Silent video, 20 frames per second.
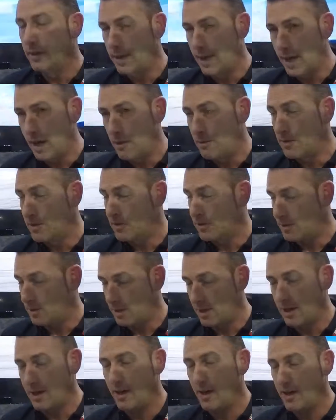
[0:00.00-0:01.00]
Yeah, I was.
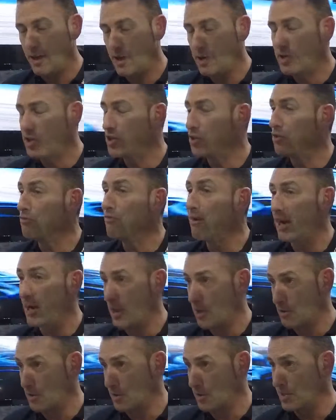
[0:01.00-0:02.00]
Uh, I used to do
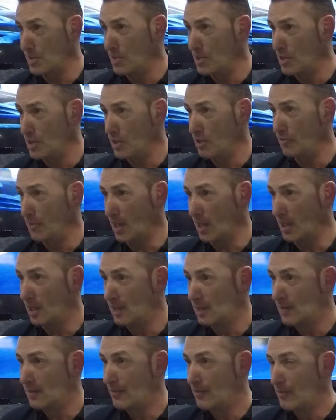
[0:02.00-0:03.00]
rallycross in Germany,
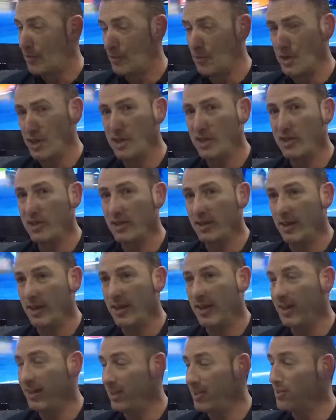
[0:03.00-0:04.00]
which
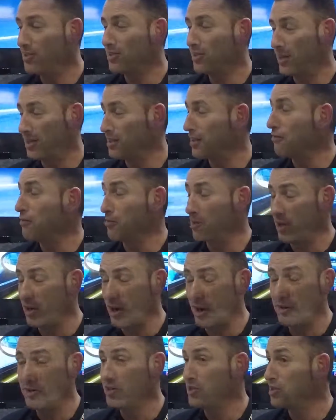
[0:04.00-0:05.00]
uh, is, as everybody
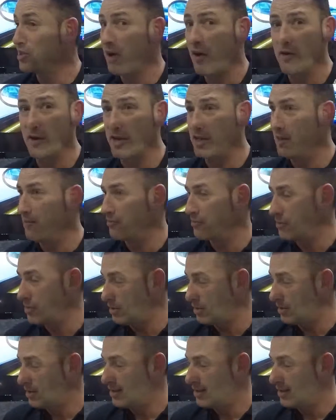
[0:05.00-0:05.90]
knows, is totally different.